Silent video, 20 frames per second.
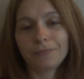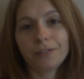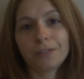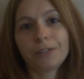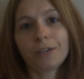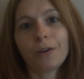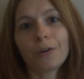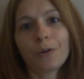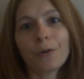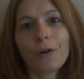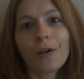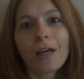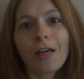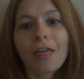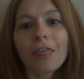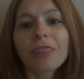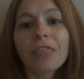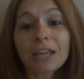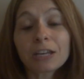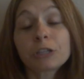So
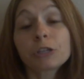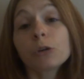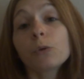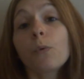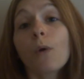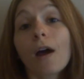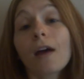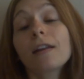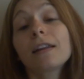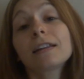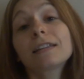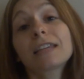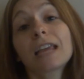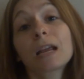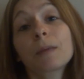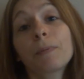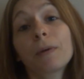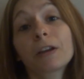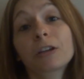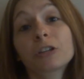they do want to
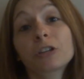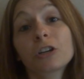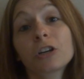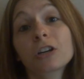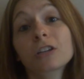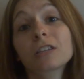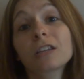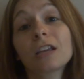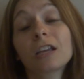take pictures.